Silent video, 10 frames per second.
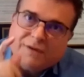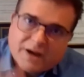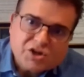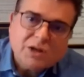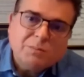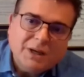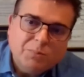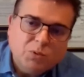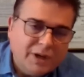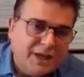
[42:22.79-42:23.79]
fascial
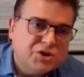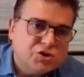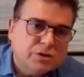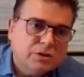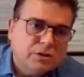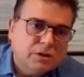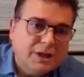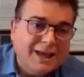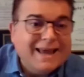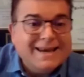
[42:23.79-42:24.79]
manipulation
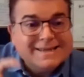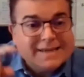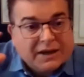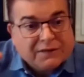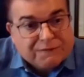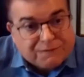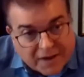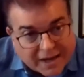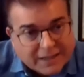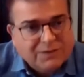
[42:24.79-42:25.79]
and its
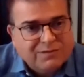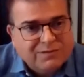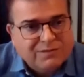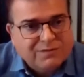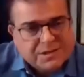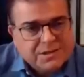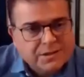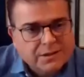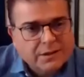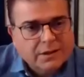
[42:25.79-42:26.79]

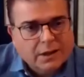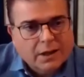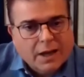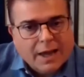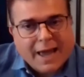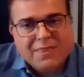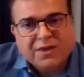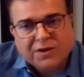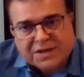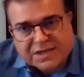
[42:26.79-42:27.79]
effectiveness and
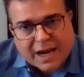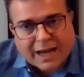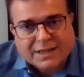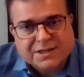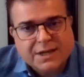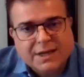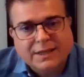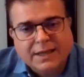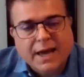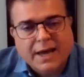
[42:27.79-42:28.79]
the results
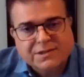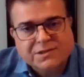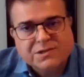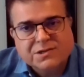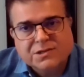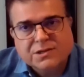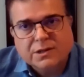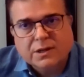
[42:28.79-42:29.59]
it gets